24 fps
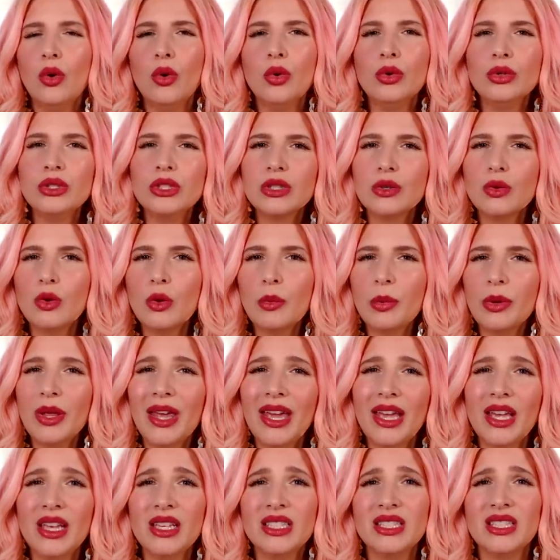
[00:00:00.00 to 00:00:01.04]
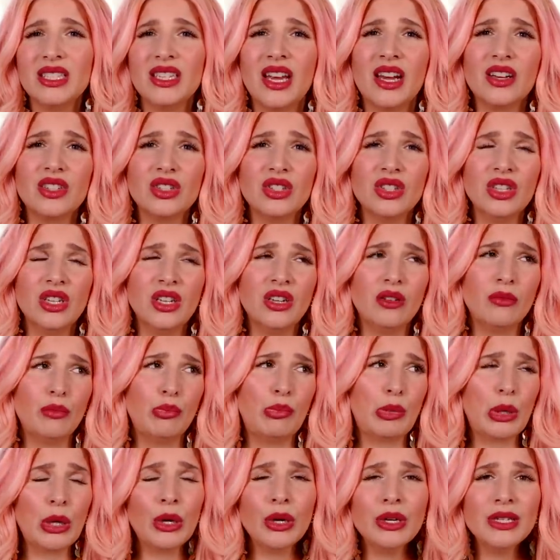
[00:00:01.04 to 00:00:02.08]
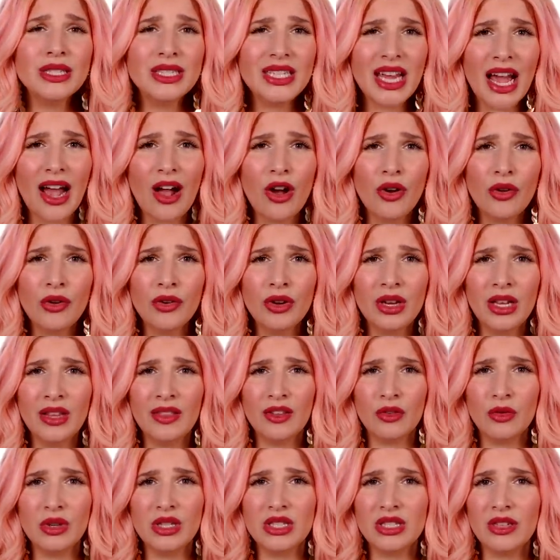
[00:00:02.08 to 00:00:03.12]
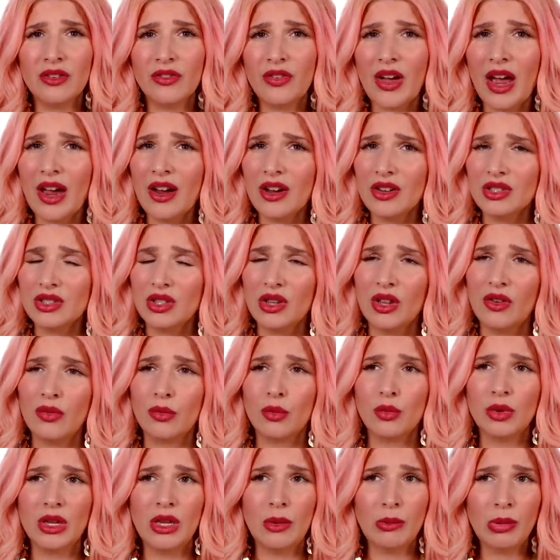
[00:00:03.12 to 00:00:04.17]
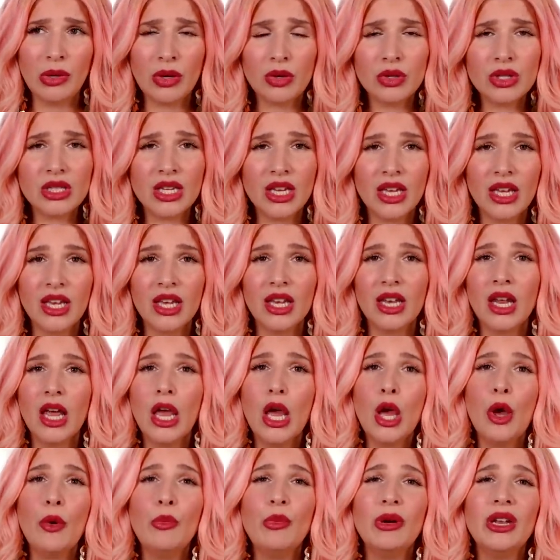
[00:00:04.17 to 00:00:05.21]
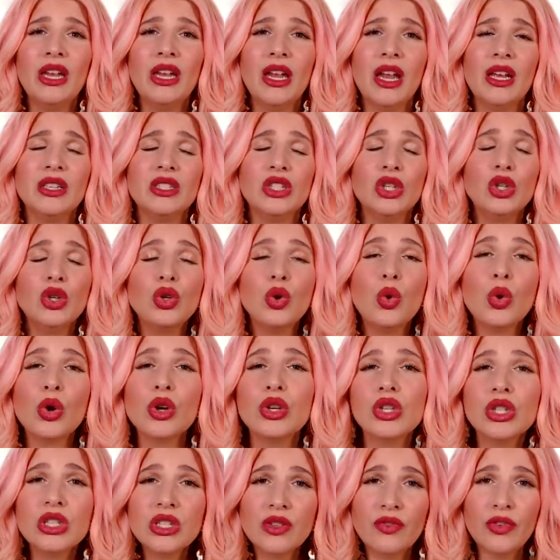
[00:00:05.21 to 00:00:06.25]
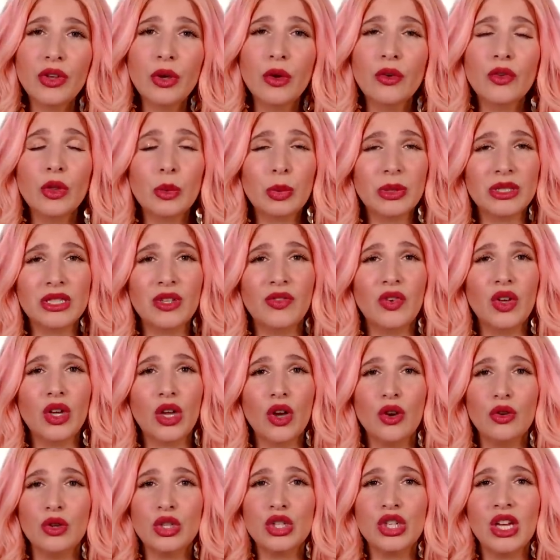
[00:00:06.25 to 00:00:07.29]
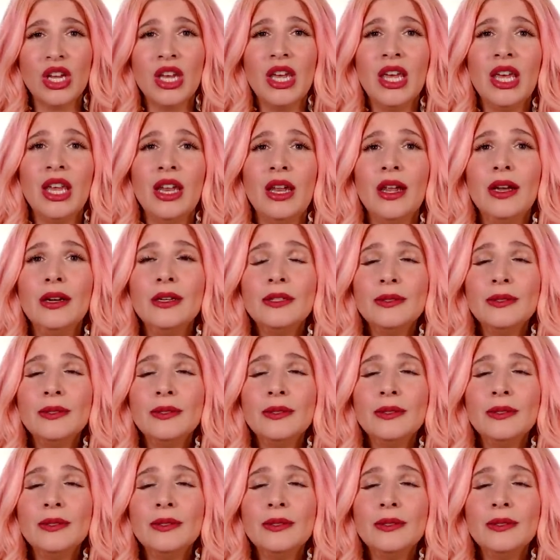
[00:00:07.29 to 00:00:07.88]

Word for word: old school place. It actually burned down in the recent fire, so they've rebuilt it but it has a gorgeous view of the Pacific Ocean. And